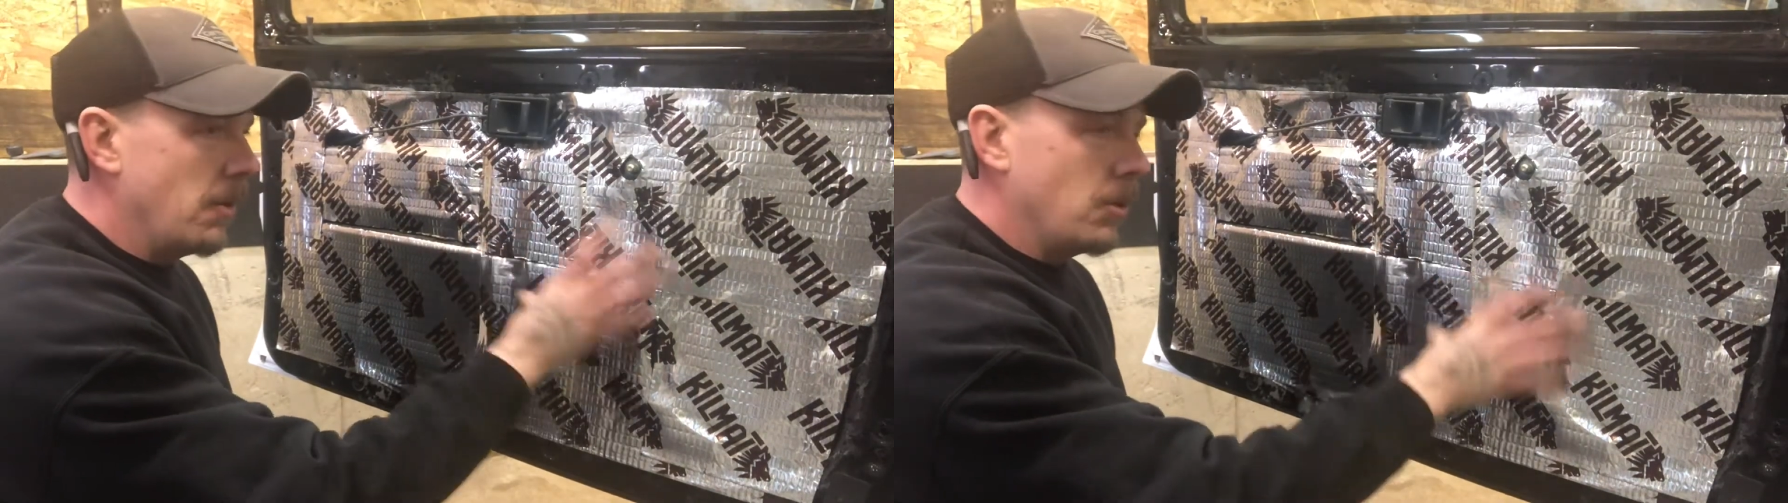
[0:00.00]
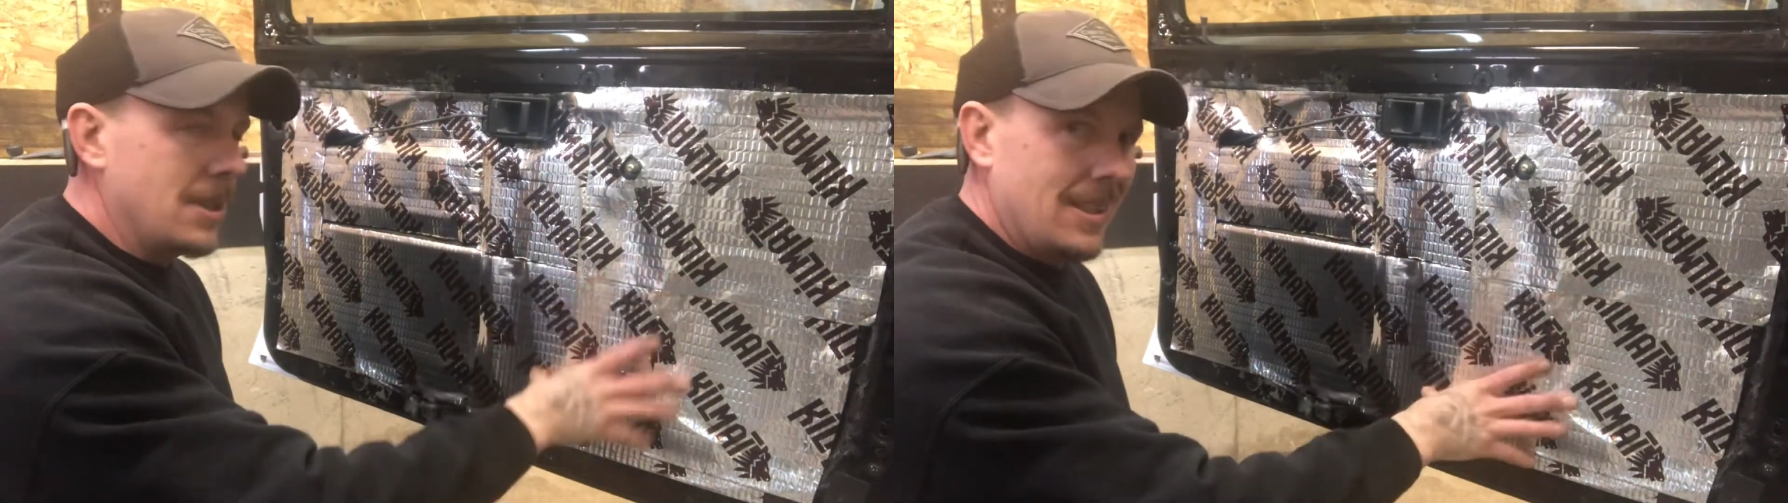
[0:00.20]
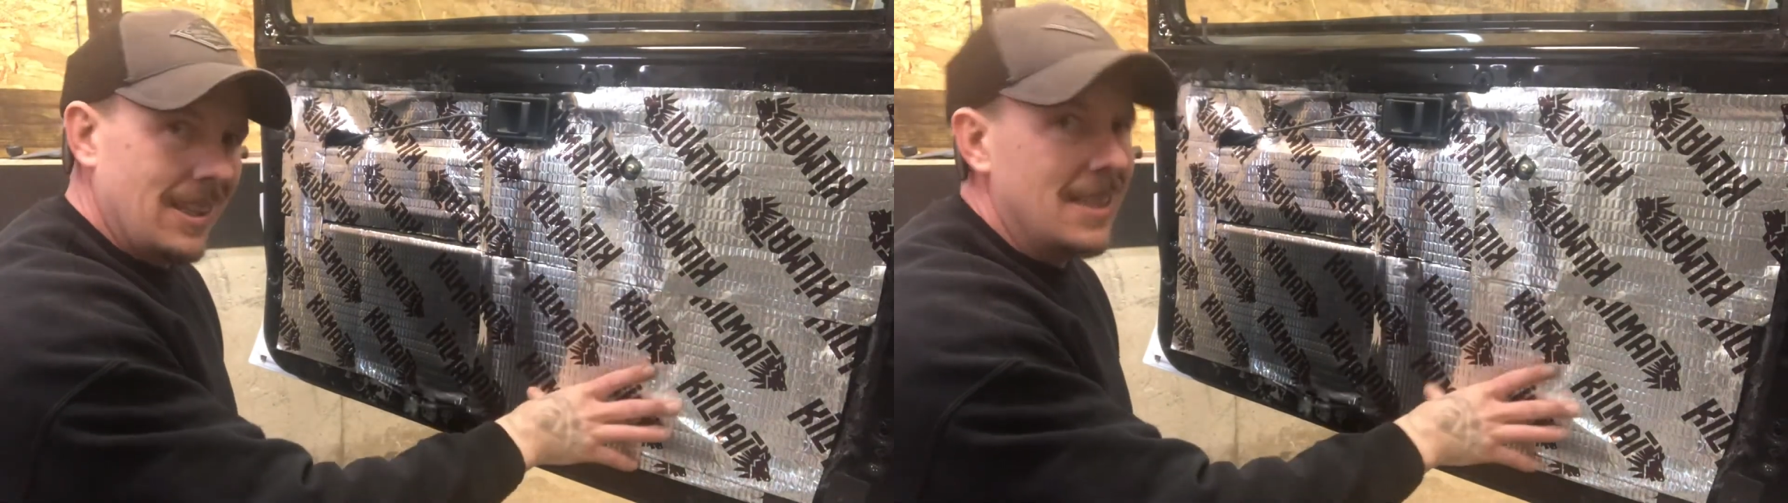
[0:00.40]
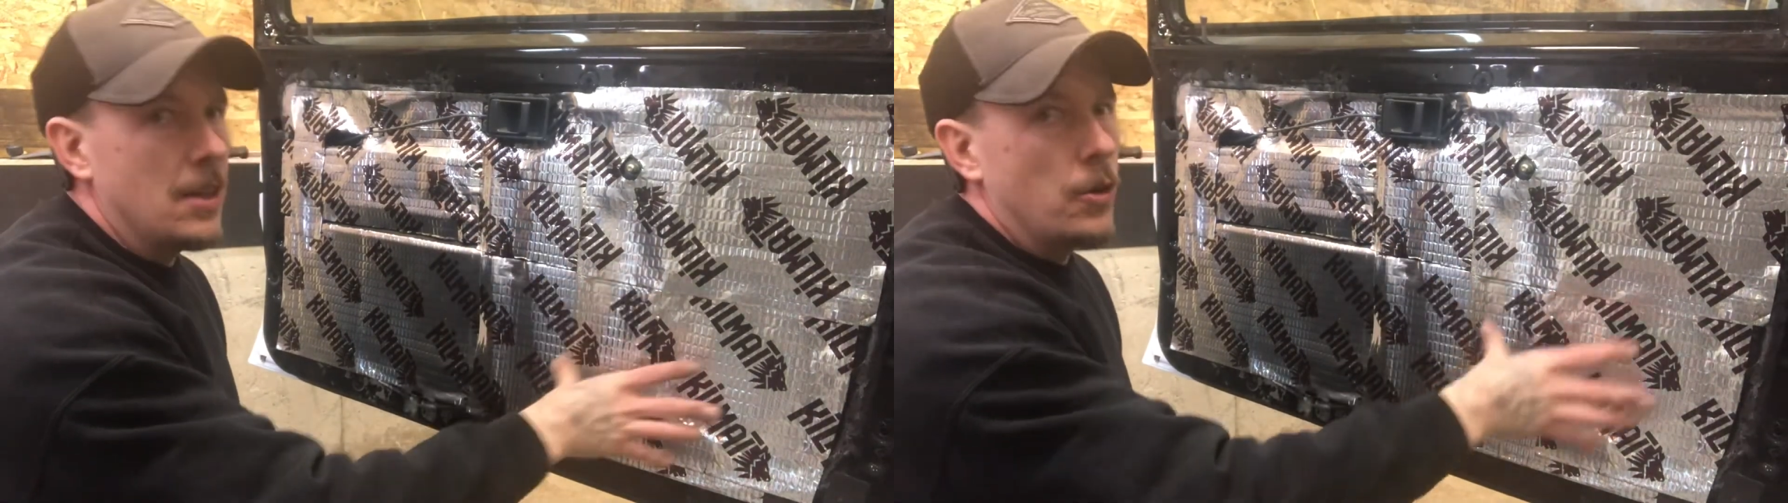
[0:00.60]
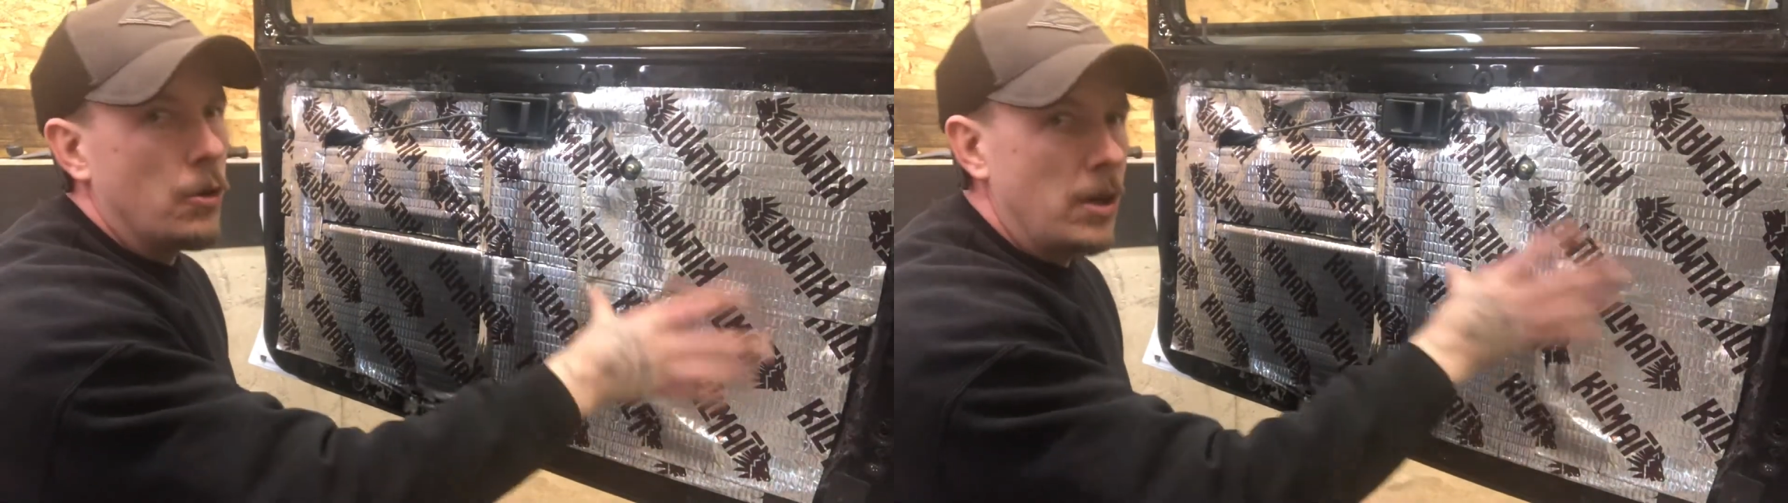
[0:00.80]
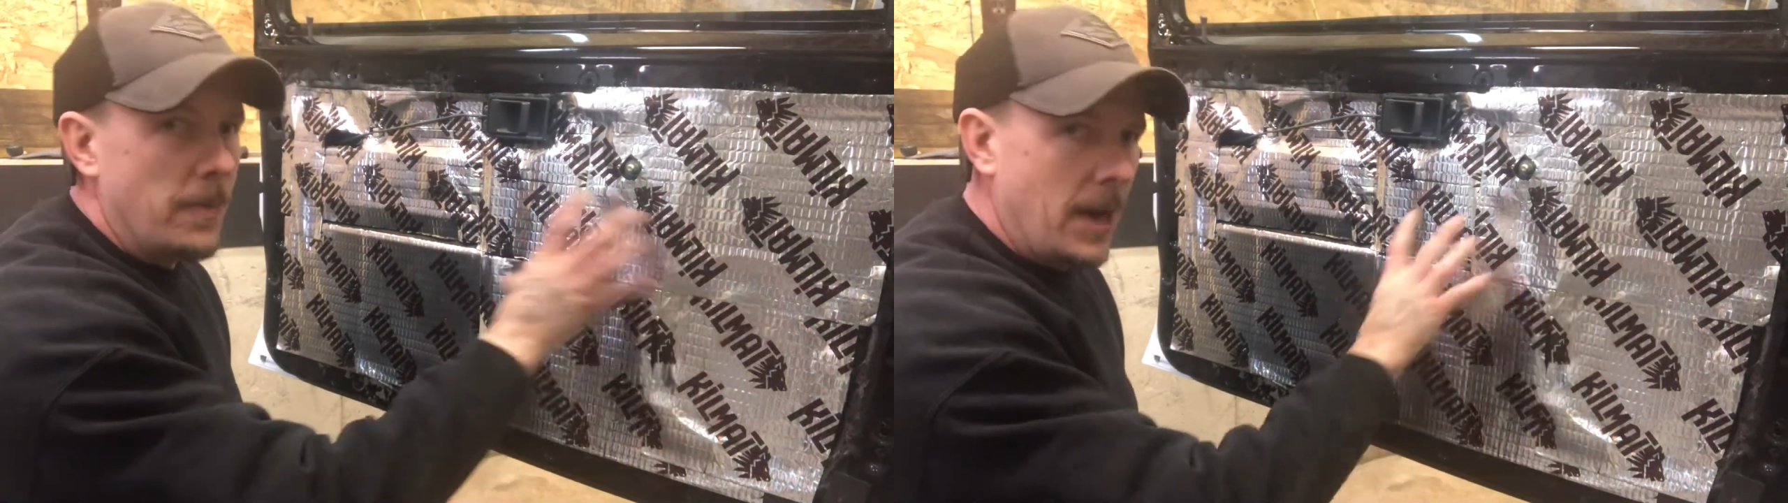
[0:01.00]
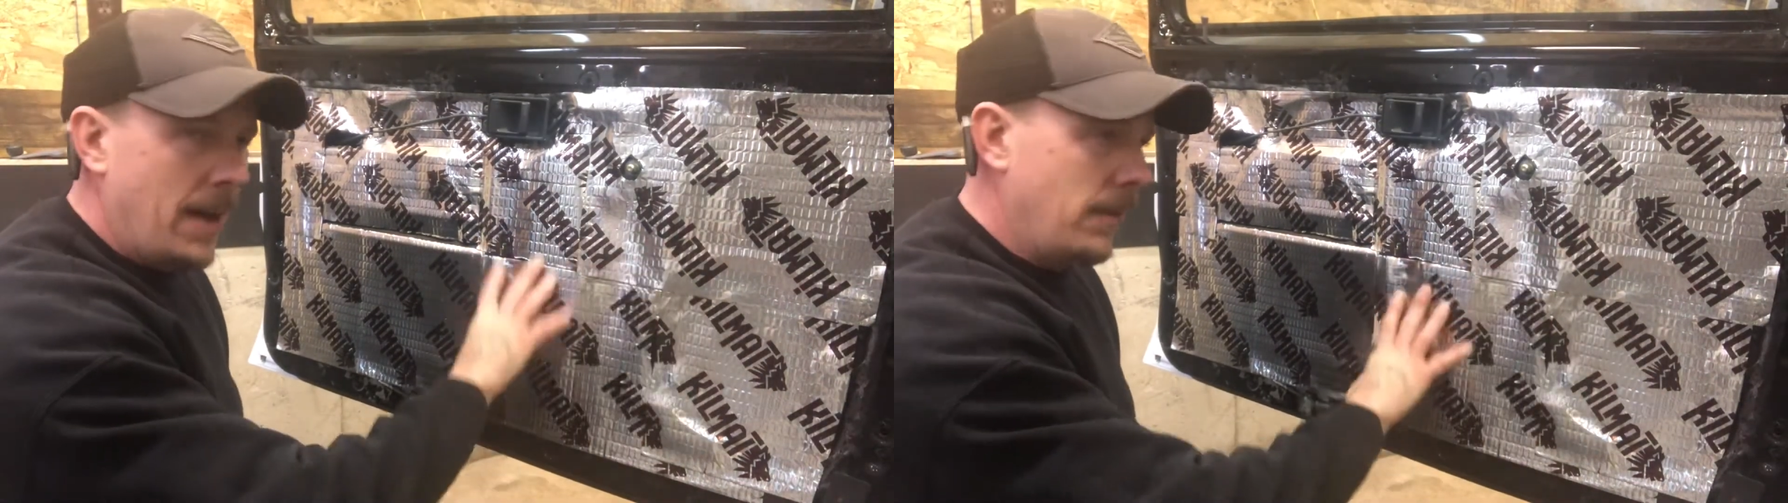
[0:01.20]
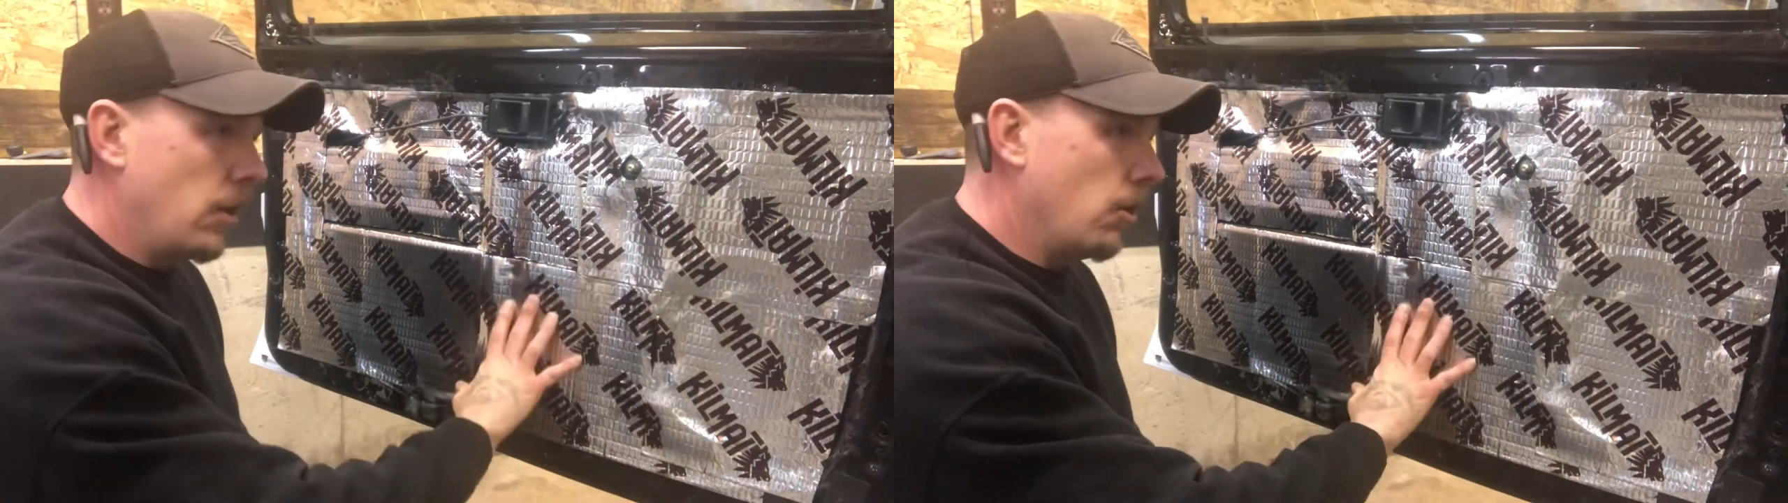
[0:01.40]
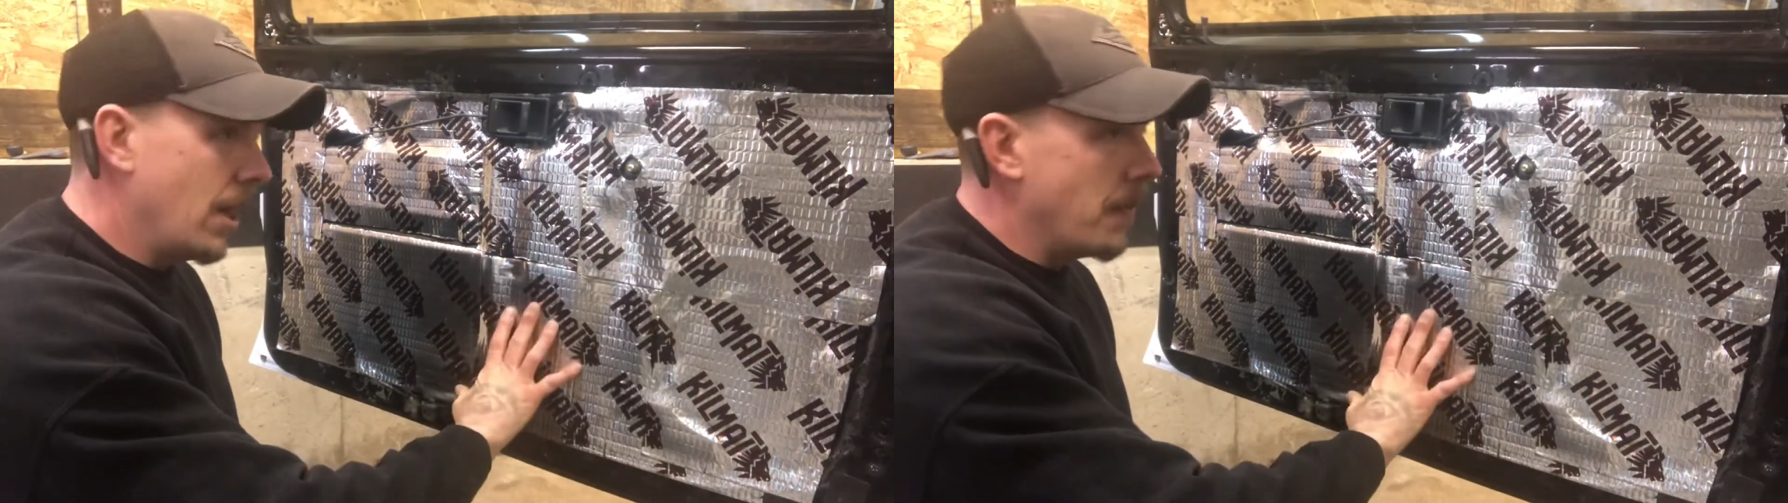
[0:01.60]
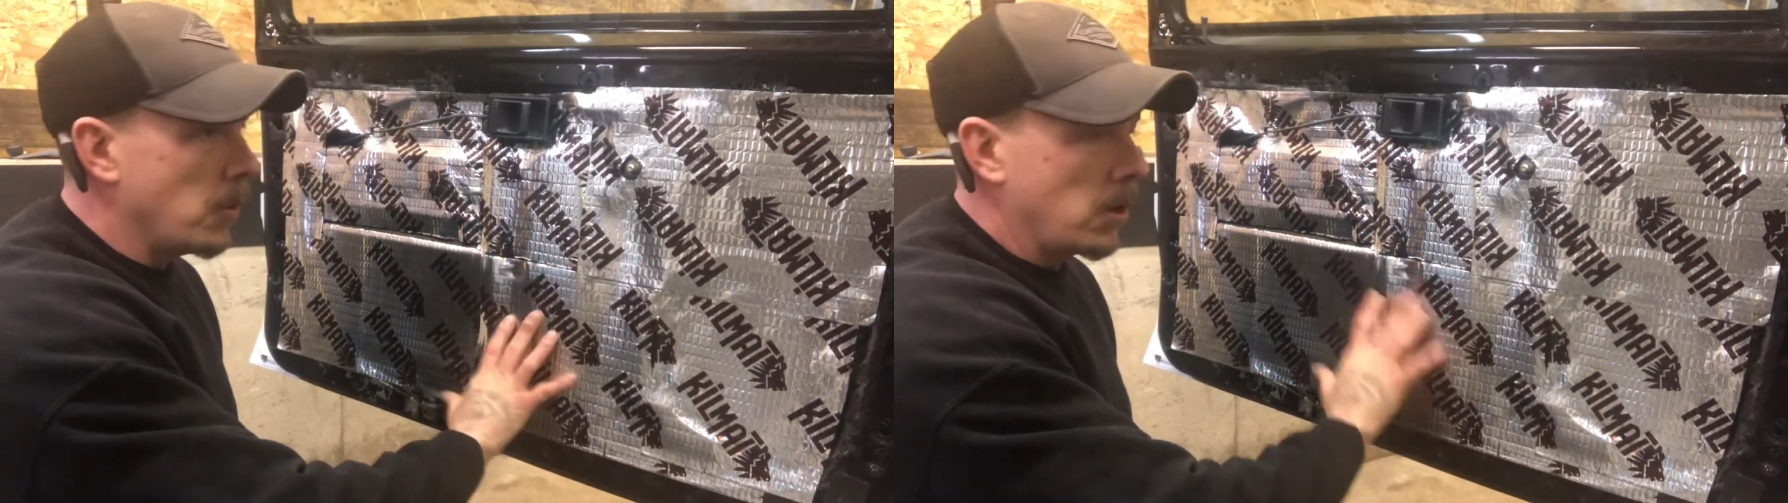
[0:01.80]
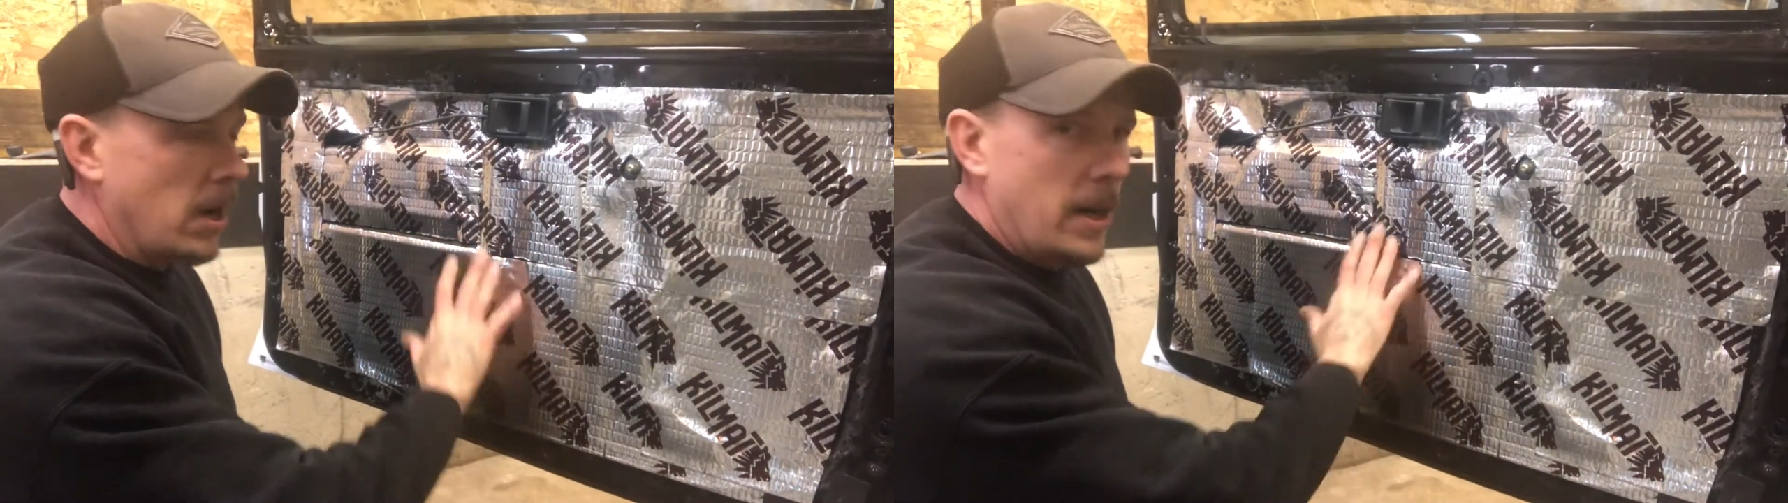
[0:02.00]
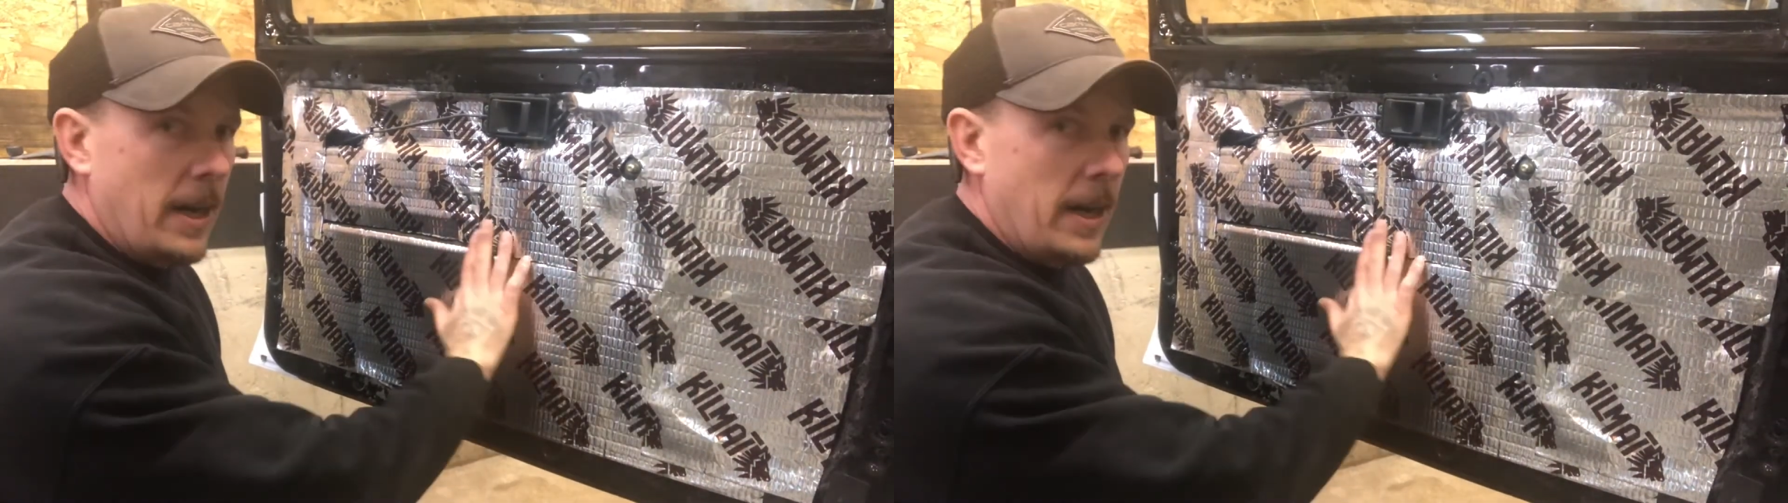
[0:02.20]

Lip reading: what's inside the door, you might have to do a lot more cutting.